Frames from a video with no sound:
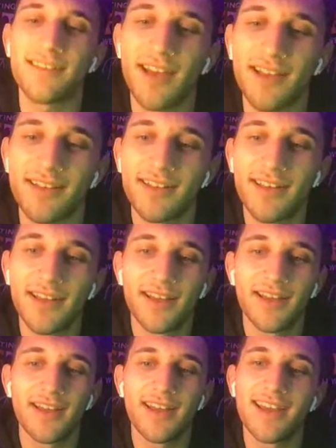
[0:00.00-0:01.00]
Sutton.
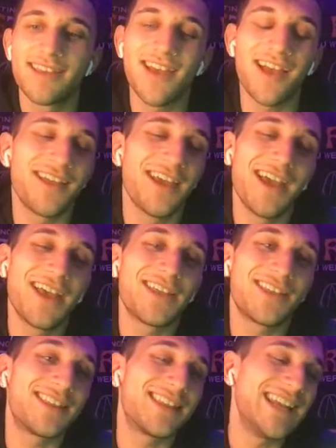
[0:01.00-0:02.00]

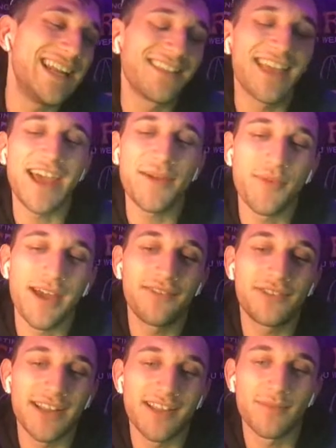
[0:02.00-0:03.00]
CeeDee Lamb waved
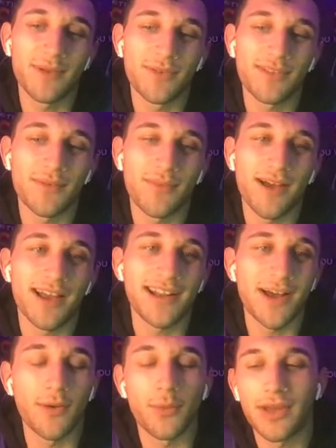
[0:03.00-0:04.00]
Jalen Mills goodbye.
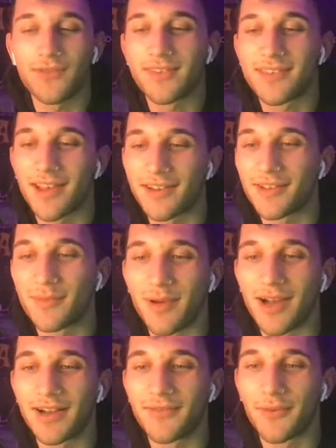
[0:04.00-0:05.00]
Now we're waving Sutton
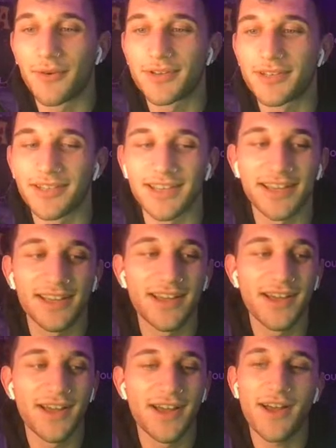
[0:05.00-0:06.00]
goodbye, unfortunately.
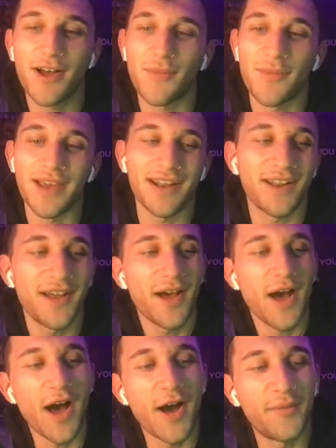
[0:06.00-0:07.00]
Oh man.
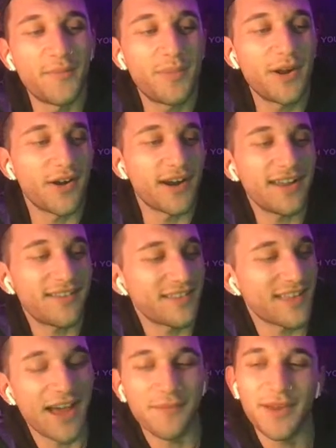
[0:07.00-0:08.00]
But all right, since
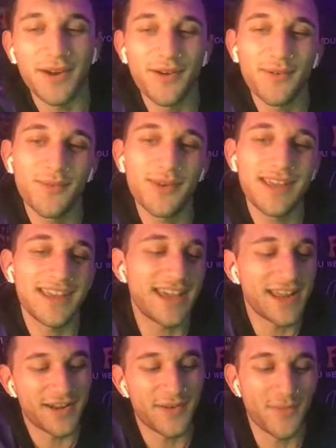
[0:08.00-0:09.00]
I'm here, we can
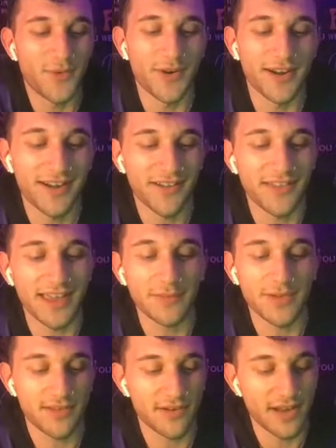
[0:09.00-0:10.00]
get into more of the games
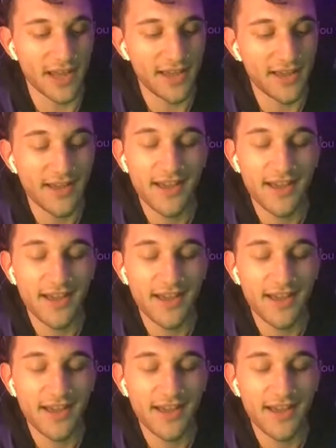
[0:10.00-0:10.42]
yesterday.